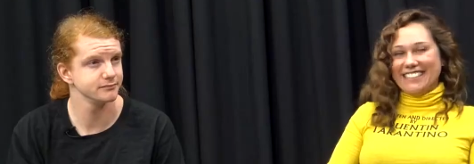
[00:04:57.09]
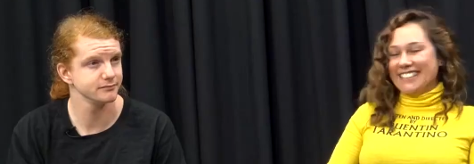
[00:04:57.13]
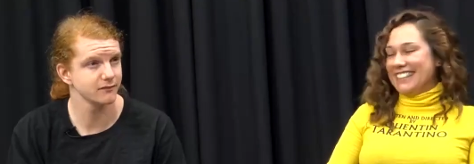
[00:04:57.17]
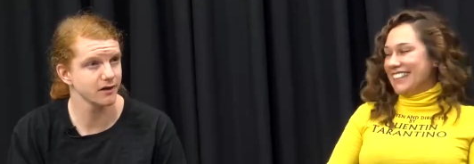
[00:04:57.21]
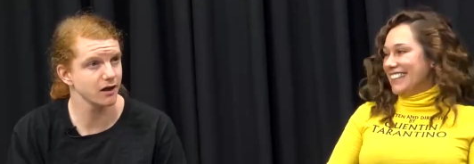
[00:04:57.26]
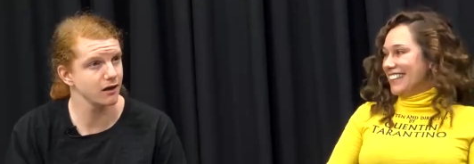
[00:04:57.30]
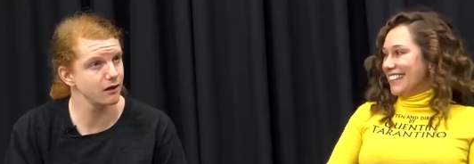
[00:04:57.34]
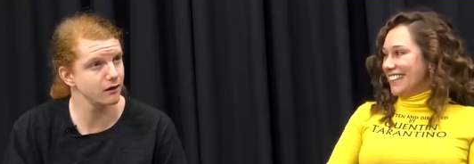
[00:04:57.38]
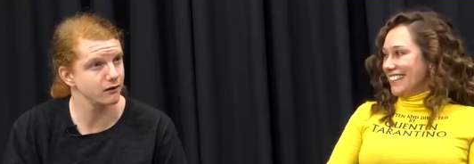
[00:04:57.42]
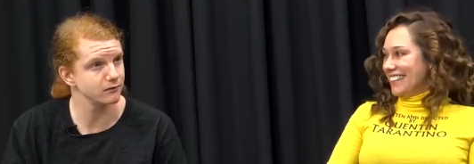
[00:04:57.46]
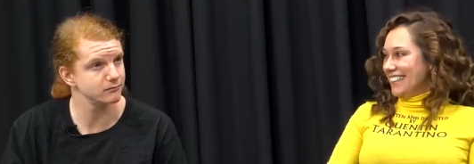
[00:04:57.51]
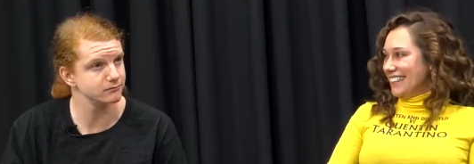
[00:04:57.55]

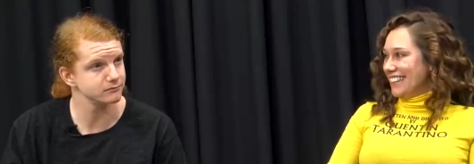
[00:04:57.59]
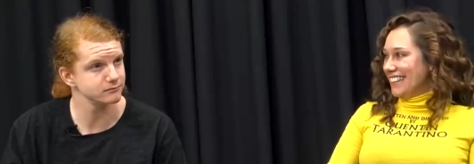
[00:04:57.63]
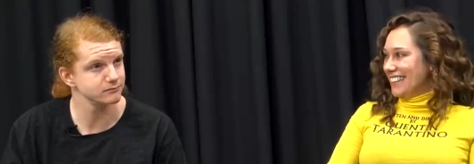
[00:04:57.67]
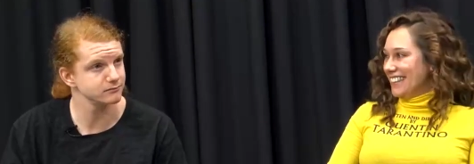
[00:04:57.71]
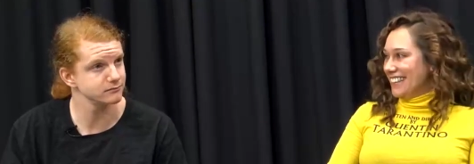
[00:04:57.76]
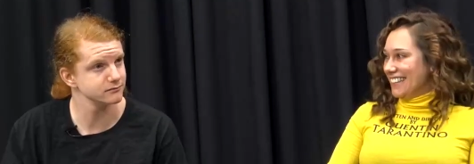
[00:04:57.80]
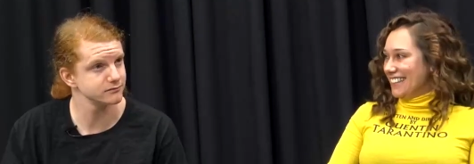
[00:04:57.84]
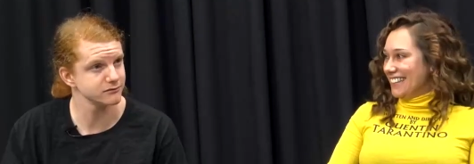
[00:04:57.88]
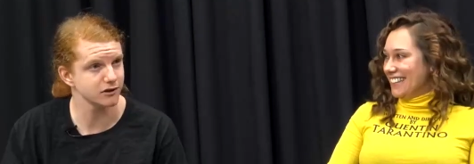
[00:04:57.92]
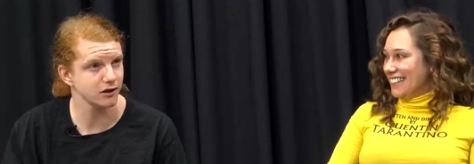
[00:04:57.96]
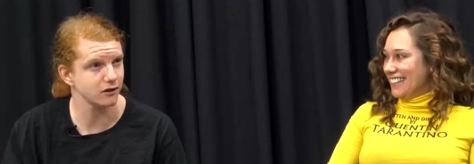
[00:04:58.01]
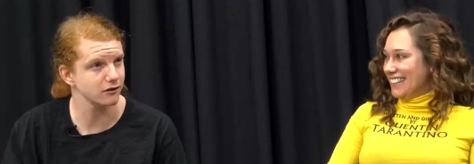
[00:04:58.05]
Speaker 1: Yeah,
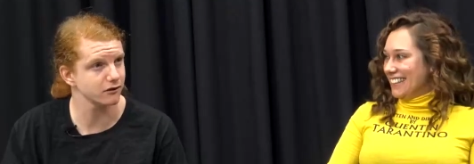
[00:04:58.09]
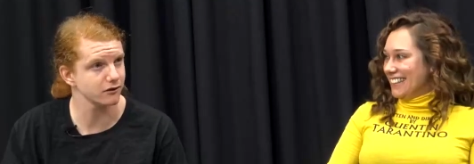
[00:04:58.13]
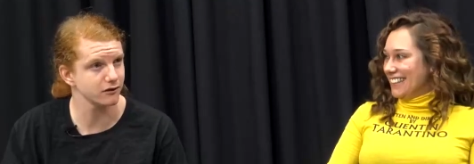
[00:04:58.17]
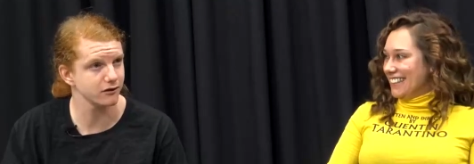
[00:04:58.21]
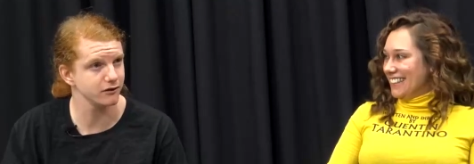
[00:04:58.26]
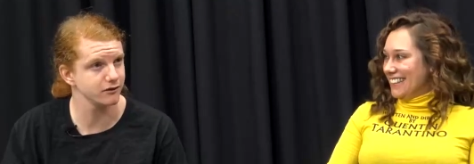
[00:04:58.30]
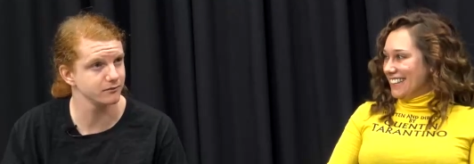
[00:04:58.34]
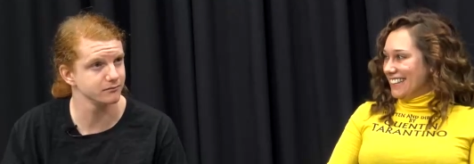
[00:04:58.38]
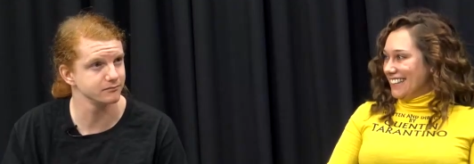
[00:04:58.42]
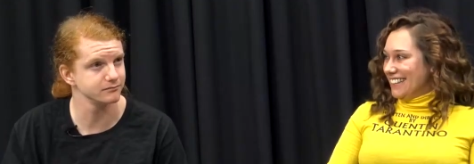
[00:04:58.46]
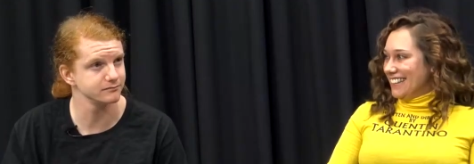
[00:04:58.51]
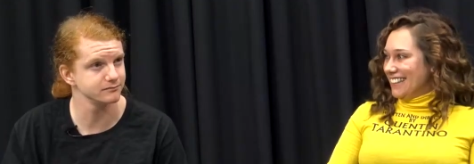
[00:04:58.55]
it's all
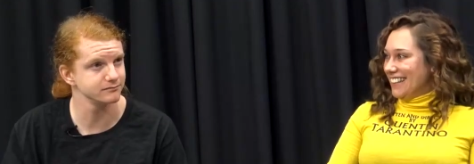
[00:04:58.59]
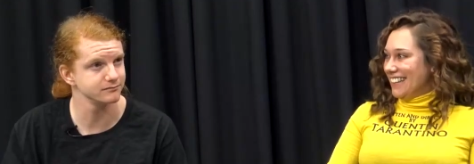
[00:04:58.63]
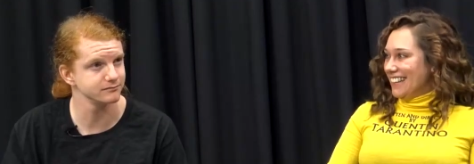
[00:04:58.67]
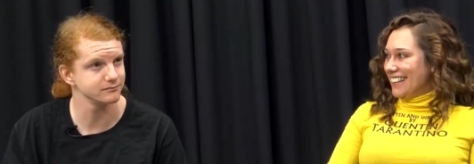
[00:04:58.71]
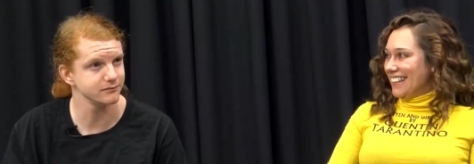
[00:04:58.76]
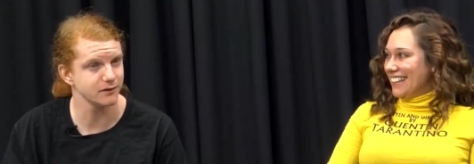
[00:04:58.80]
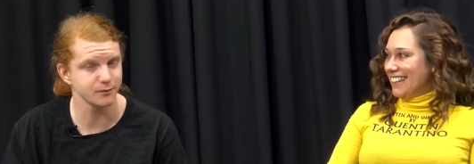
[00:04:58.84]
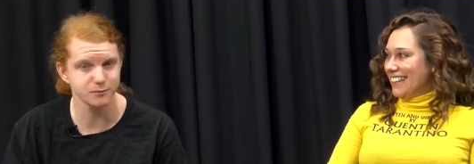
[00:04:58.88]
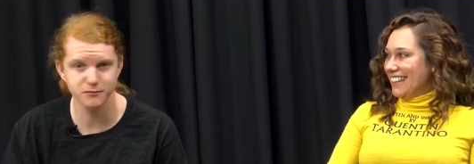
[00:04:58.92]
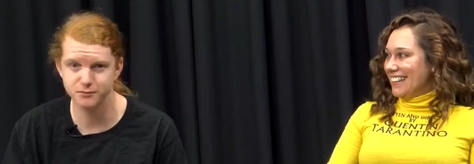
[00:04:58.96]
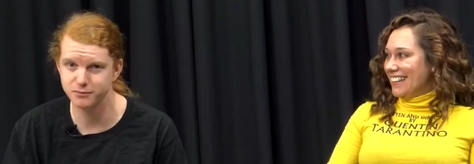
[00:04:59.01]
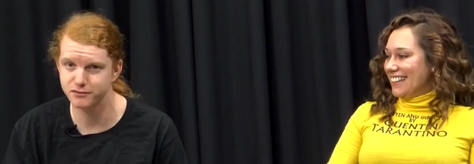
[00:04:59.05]
good.
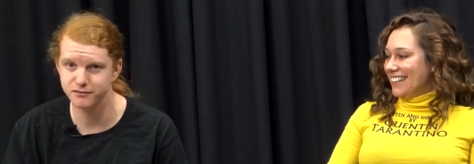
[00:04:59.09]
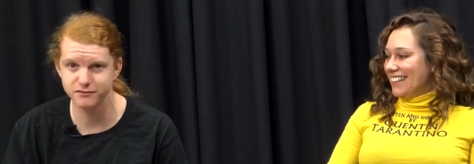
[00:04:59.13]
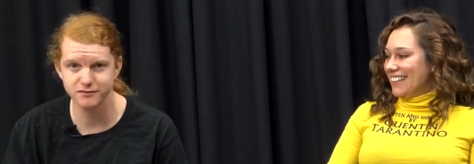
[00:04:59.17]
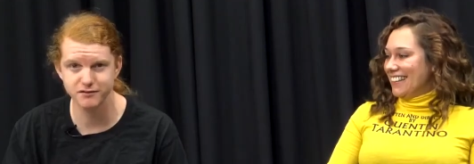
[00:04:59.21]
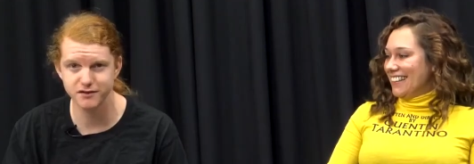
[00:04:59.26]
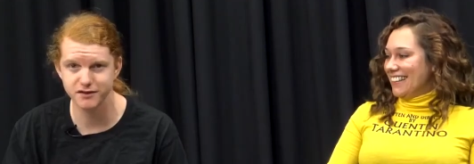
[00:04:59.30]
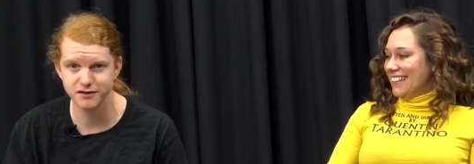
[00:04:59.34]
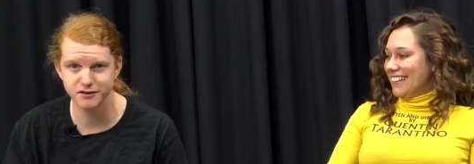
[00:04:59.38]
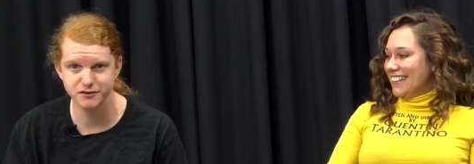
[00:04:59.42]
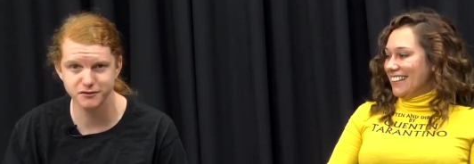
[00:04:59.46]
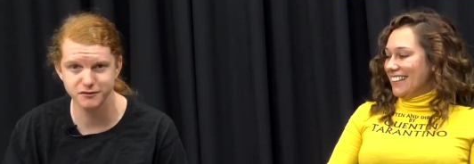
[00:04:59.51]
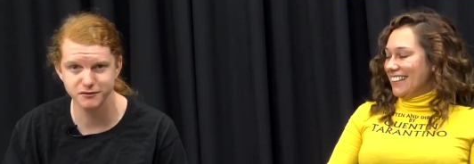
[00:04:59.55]
I'm a
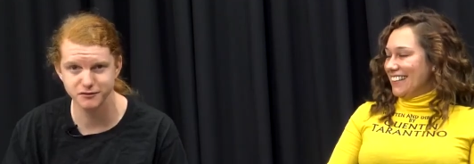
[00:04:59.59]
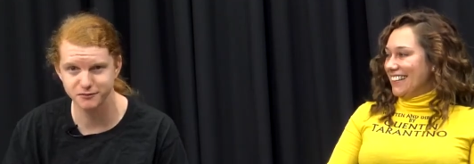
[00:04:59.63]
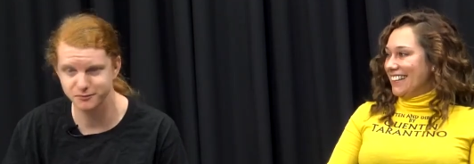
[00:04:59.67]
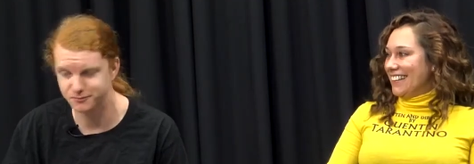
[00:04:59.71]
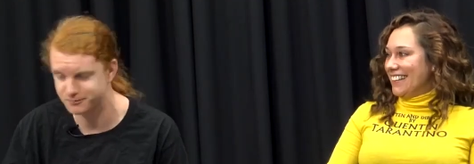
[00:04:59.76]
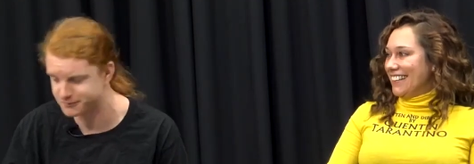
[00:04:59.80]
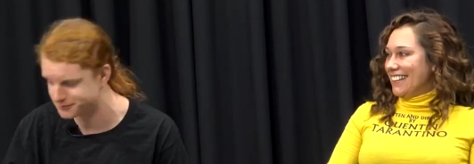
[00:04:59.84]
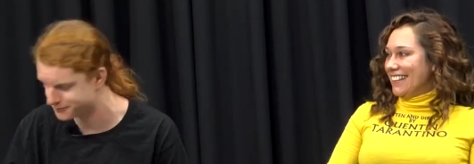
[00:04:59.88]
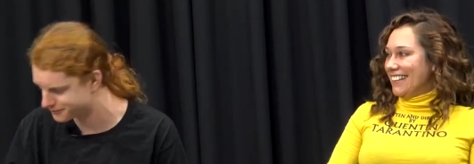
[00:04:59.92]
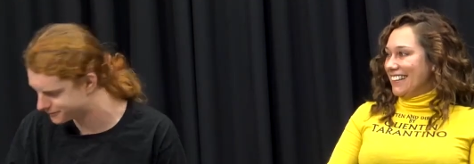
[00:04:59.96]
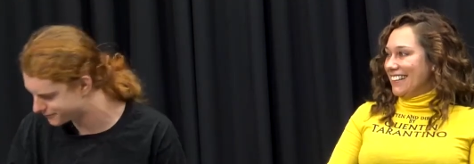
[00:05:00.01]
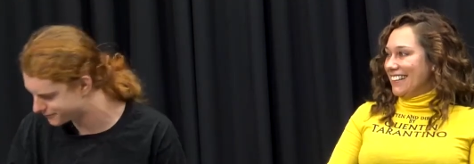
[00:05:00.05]
professional. I guess